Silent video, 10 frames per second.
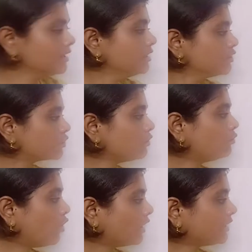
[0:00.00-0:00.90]
So
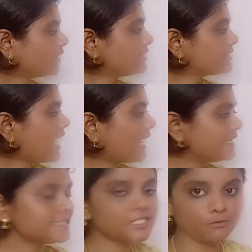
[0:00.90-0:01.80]
what is the
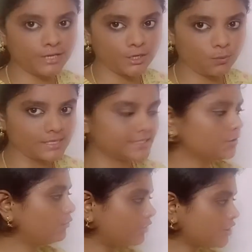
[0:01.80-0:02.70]
highest
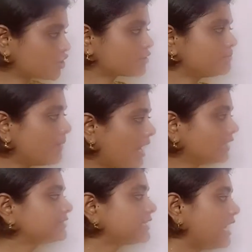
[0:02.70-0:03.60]
frequency? Which
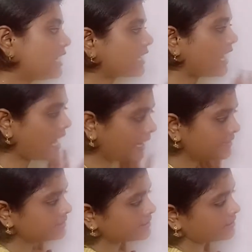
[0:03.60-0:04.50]
marks are
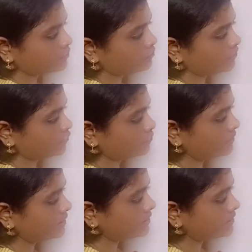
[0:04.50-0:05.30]
highest to the students?